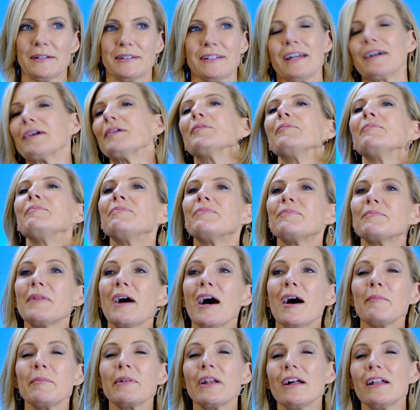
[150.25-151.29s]
Yeah.
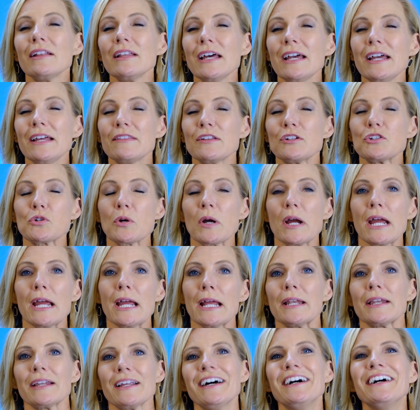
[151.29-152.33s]
Muhammad Ali and the
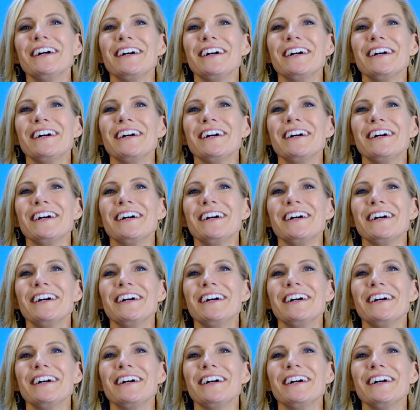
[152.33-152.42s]
train.